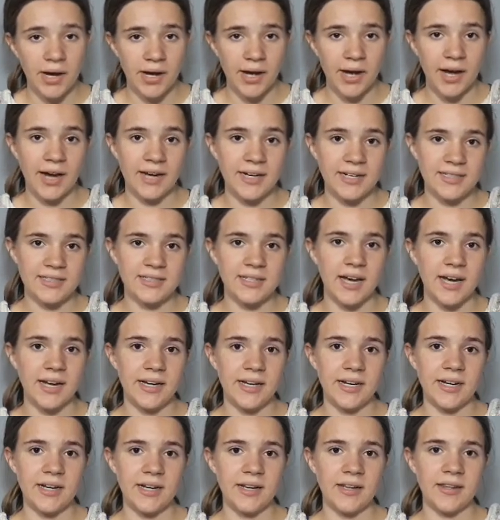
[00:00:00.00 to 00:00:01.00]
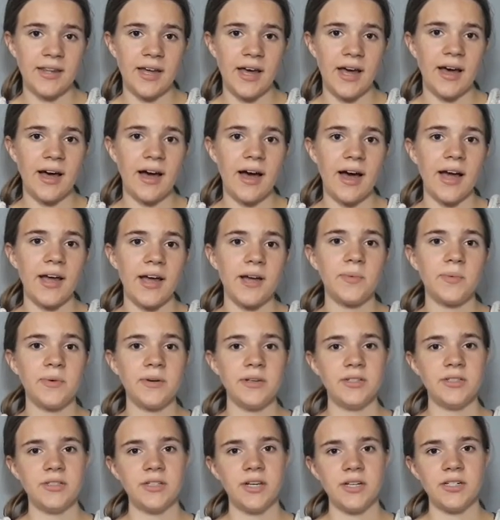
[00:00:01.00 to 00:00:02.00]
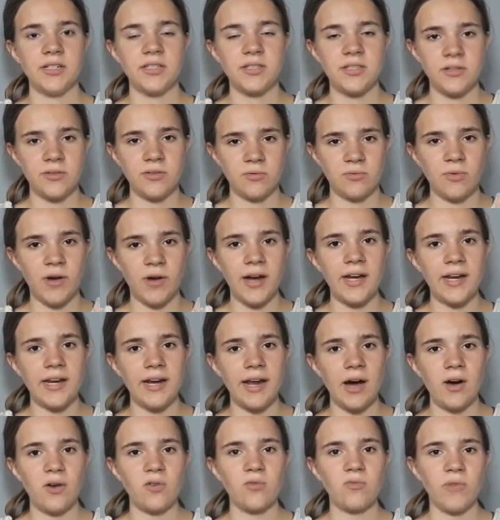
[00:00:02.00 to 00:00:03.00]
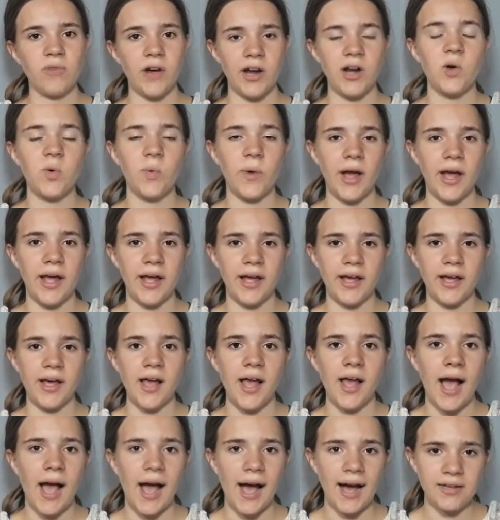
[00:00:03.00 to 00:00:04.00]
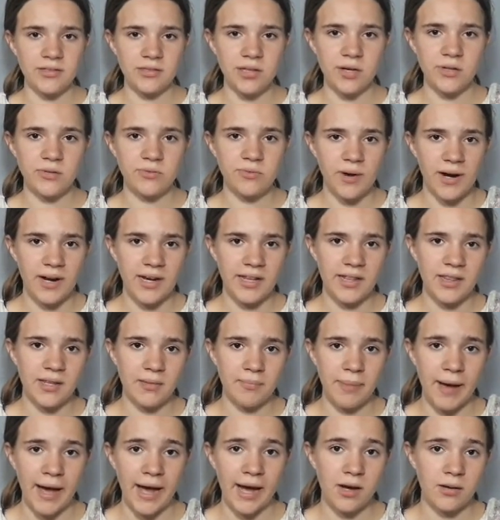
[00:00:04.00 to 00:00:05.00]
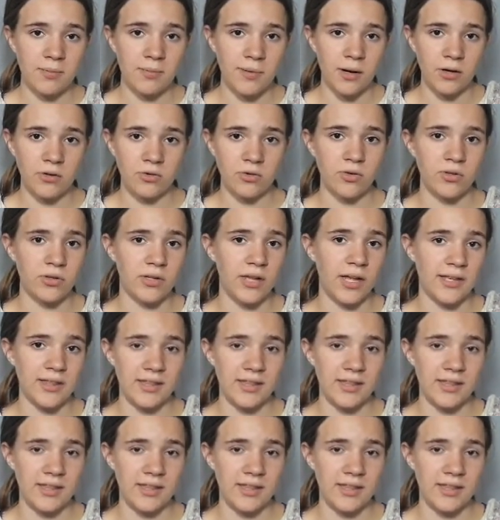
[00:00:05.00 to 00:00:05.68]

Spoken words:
But I decided that I would just write it out right away as I was writing the backbone